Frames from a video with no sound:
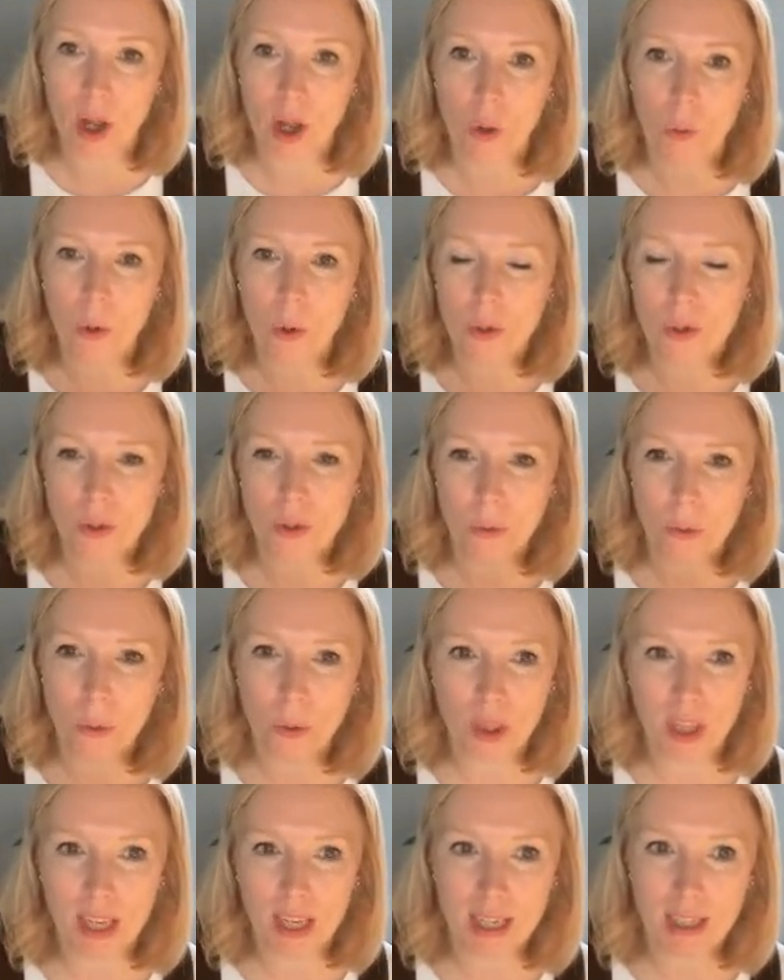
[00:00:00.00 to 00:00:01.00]
What sort
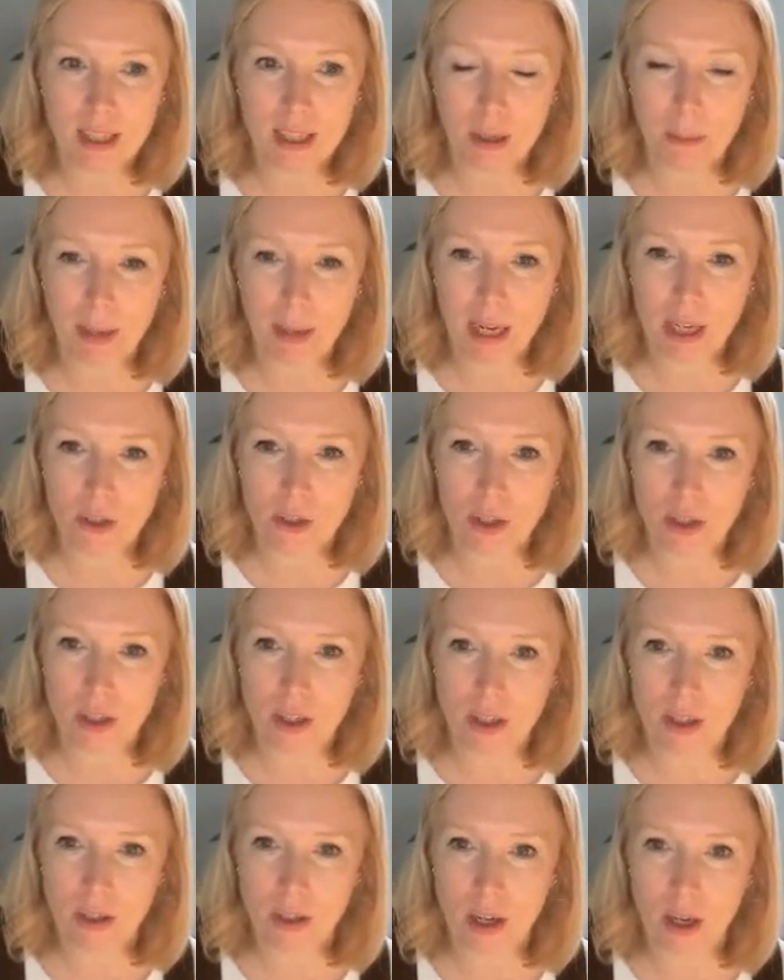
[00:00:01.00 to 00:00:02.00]
of things can
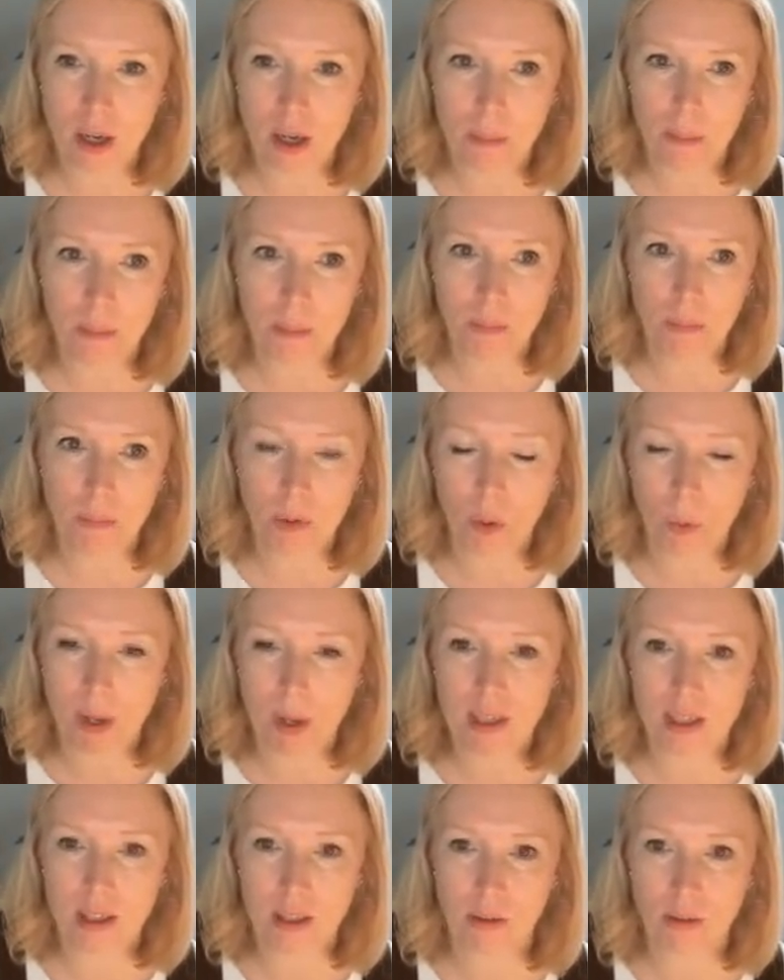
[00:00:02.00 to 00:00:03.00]
patients
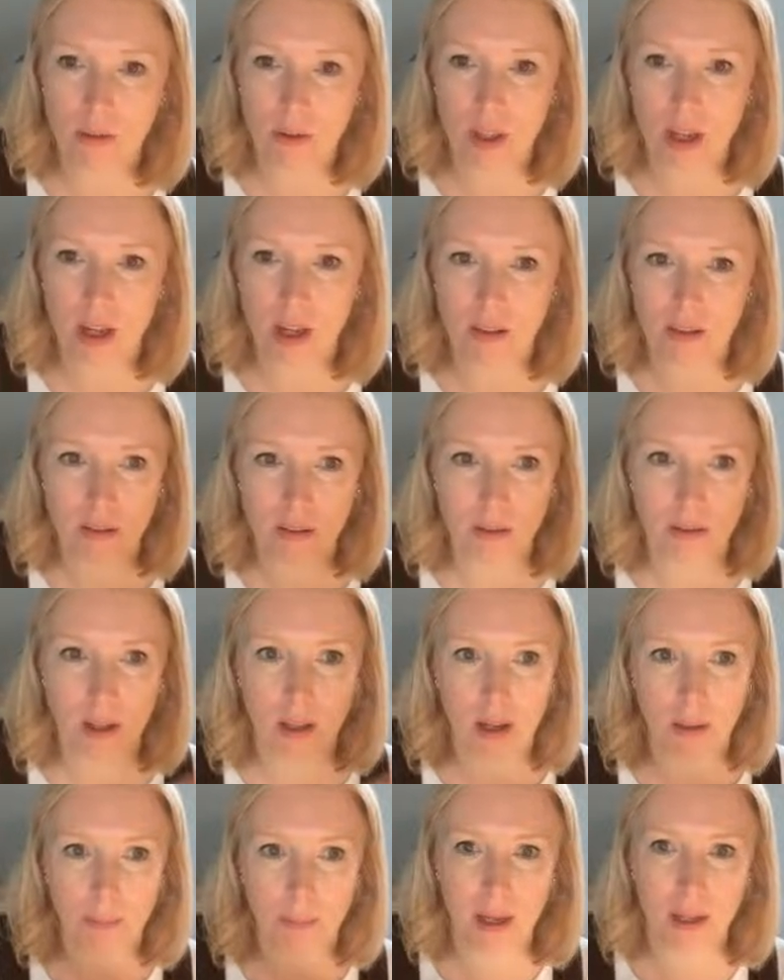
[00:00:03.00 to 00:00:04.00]
request through that
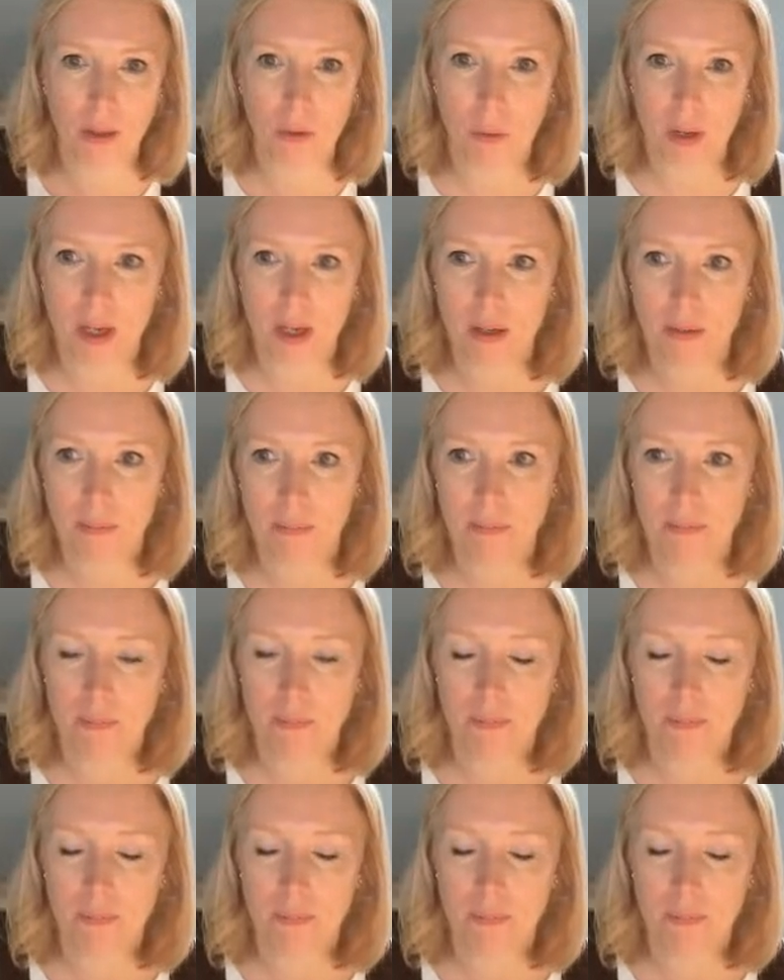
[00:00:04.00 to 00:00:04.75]
pathway?